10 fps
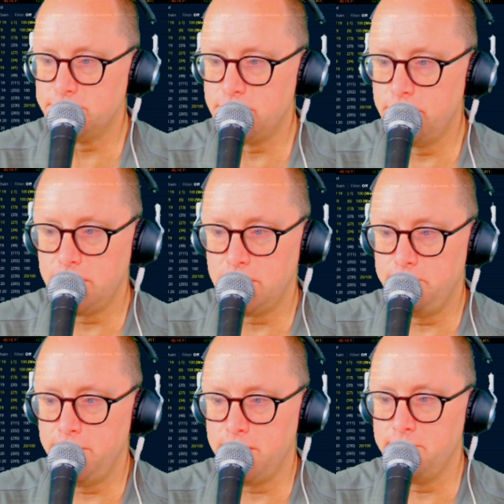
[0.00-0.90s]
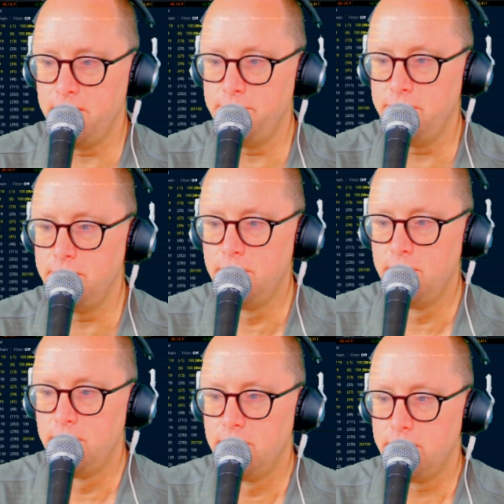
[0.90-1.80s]
So you could pick maybe
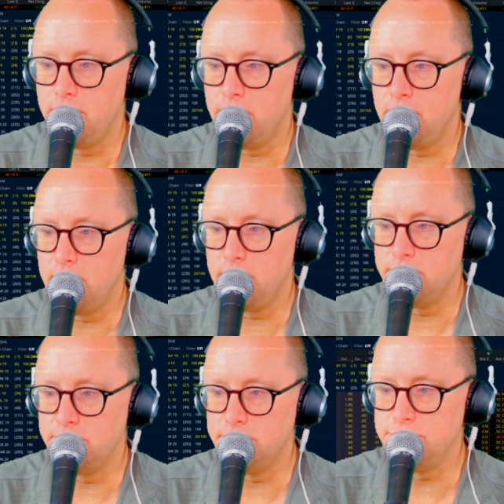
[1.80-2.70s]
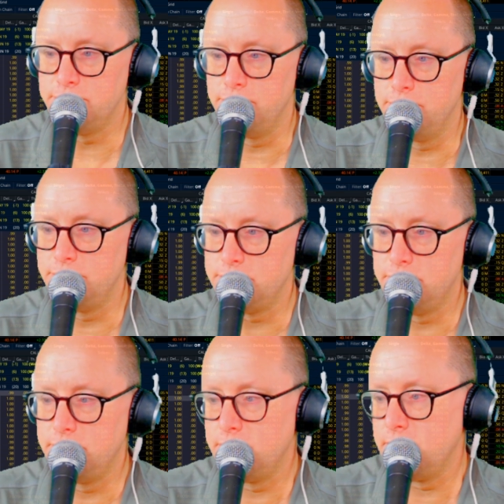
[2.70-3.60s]
the June
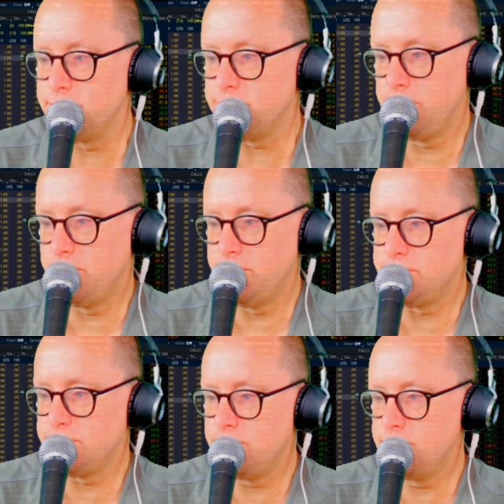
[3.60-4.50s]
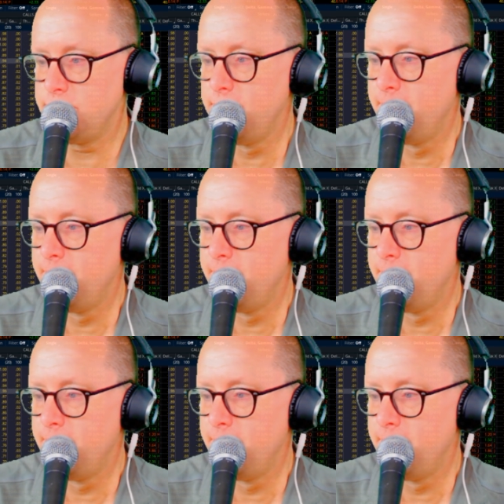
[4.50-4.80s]
or the 21 June,